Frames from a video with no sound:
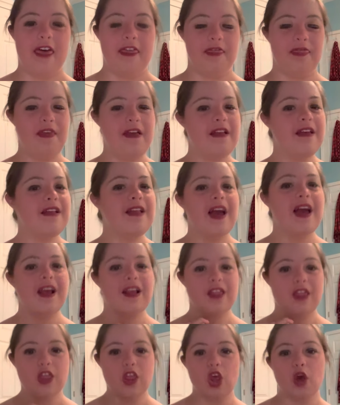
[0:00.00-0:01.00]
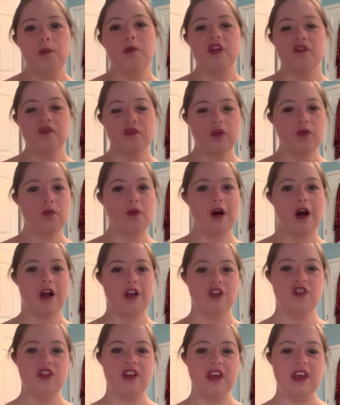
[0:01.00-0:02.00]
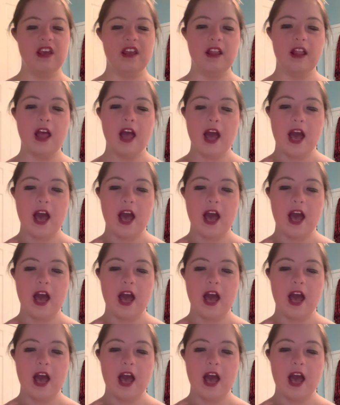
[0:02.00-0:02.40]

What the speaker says: Thank you guys so much for watching.